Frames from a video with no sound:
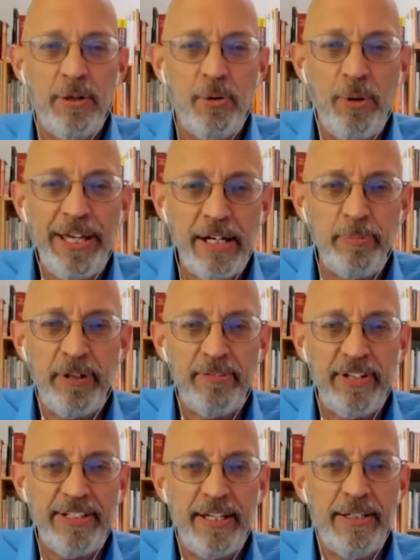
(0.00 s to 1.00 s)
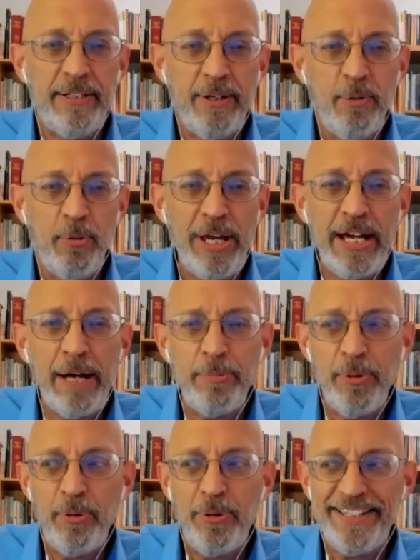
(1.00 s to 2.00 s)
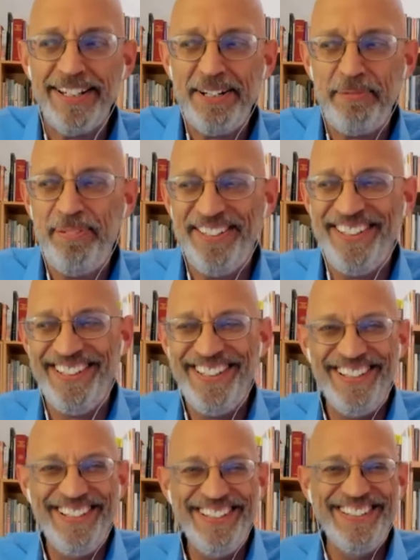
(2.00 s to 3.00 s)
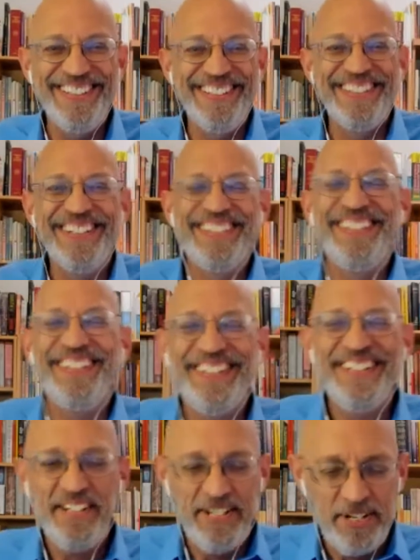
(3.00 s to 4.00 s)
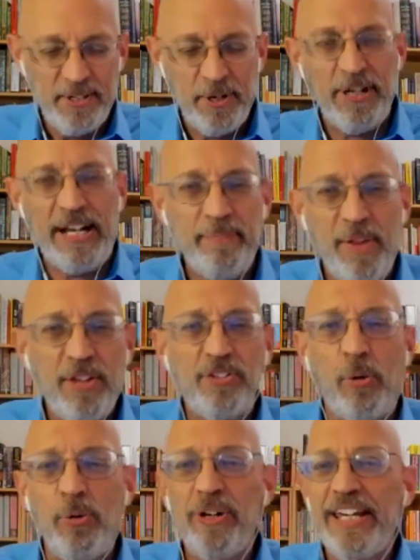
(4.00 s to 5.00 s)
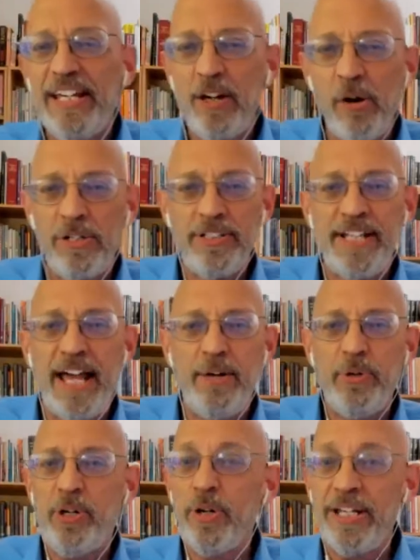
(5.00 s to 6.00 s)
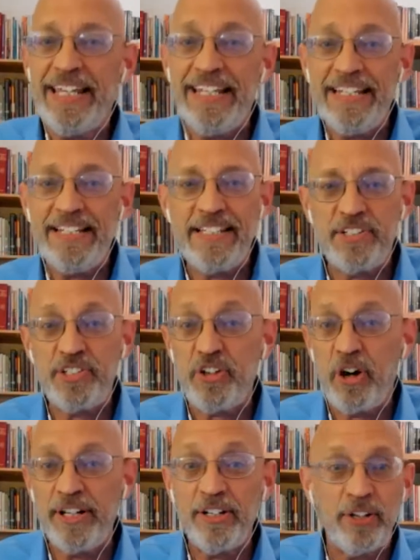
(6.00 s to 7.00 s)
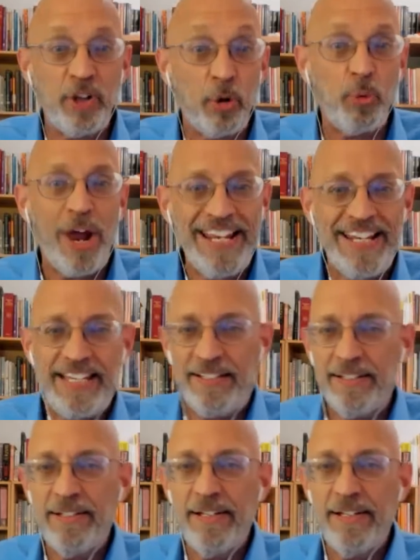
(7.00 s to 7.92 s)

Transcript: Wake up, Levente. Wake up. Wake up. All right. So we'll get going tonight. We're going to get into starting on the writing.